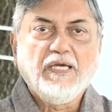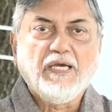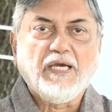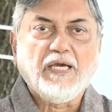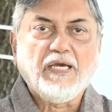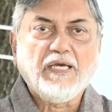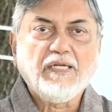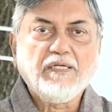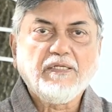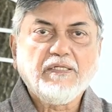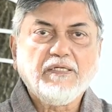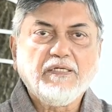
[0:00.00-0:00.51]

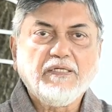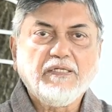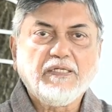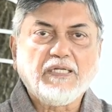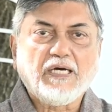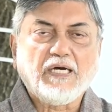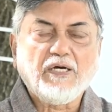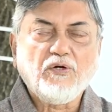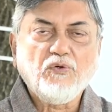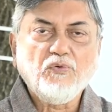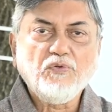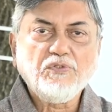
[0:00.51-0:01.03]
And
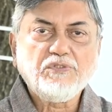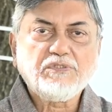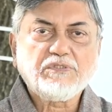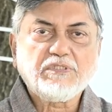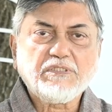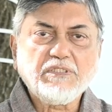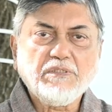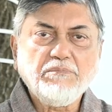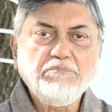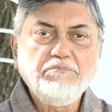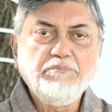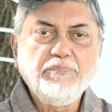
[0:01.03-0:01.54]
now it's
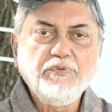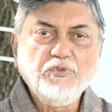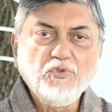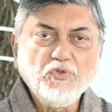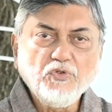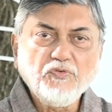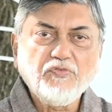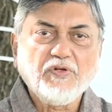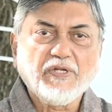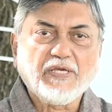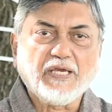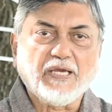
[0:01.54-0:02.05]
such a
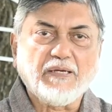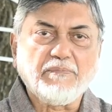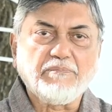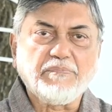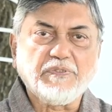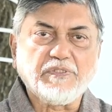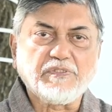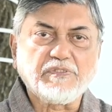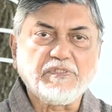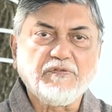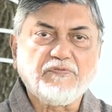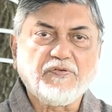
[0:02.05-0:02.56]
beautiful
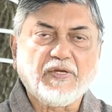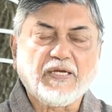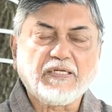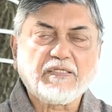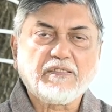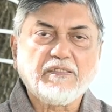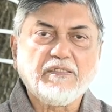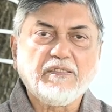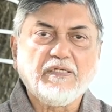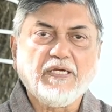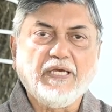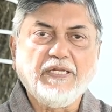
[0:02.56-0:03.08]
campus. In fact,
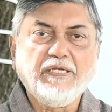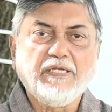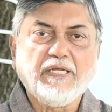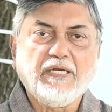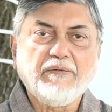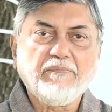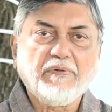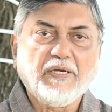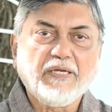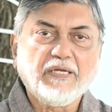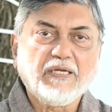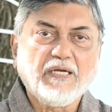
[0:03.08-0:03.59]

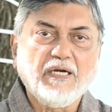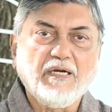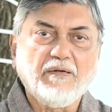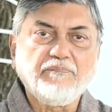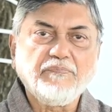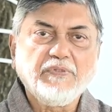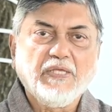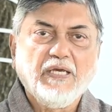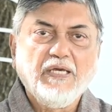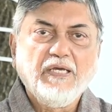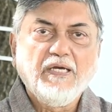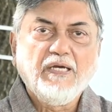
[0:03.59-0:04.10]
anytime I come,
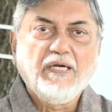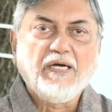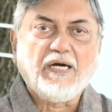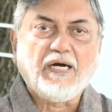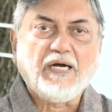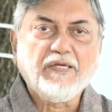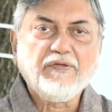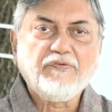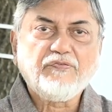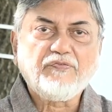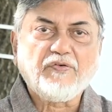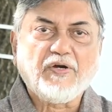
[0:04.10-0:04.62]

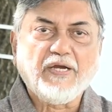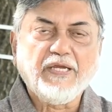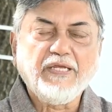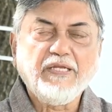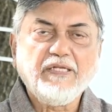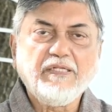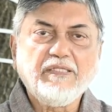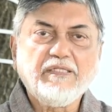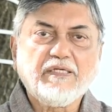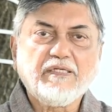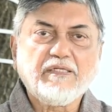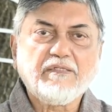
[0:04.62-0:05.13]
I
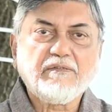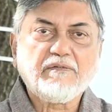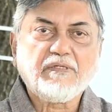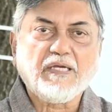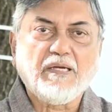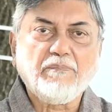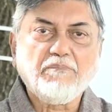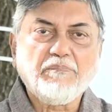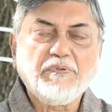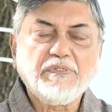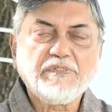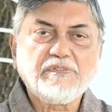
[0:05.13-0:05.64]
find the
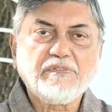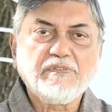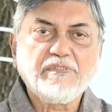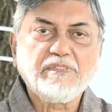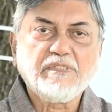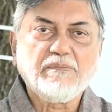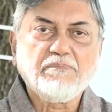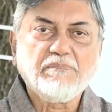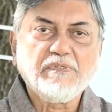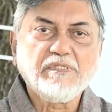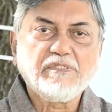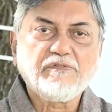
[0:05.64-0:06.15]
campus
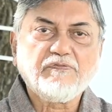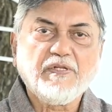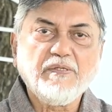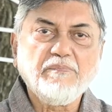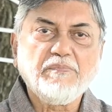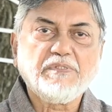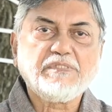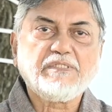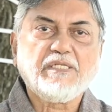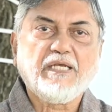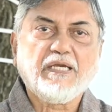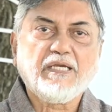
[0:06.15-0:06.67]
resembles very
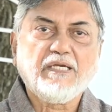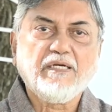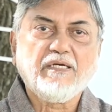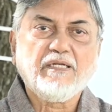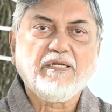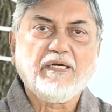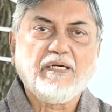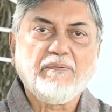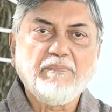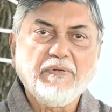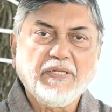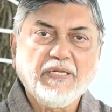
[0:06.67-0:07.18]
much like
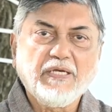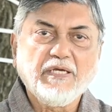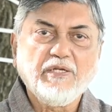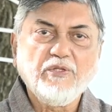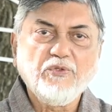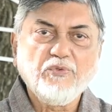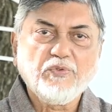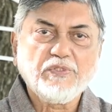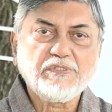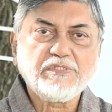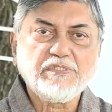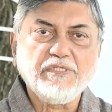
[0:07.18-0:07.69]
an American
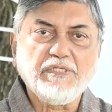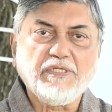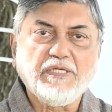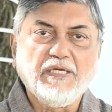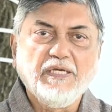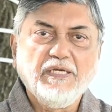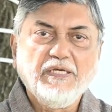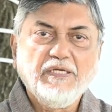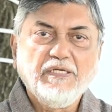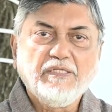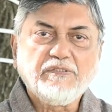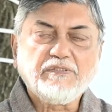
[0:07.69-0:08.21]
university.
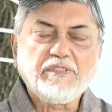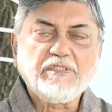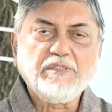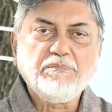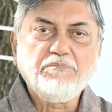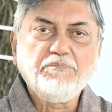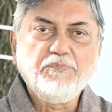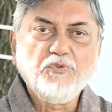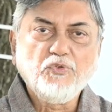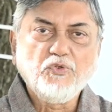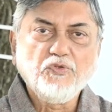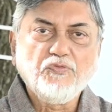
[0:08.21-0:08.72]
Such a
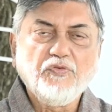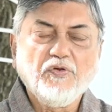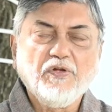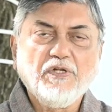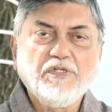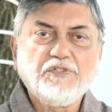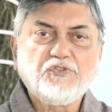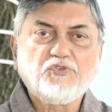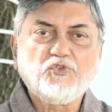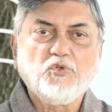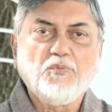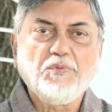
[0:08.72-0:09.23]
beautiful,
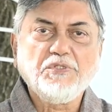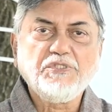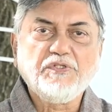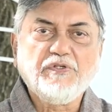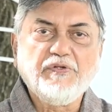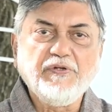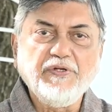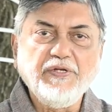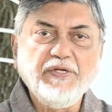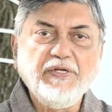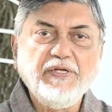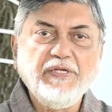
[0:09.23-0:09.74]
so much
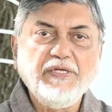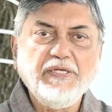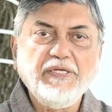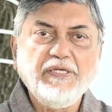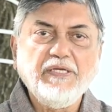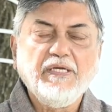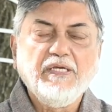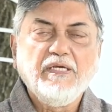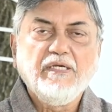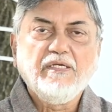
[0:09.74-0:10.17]
greenery.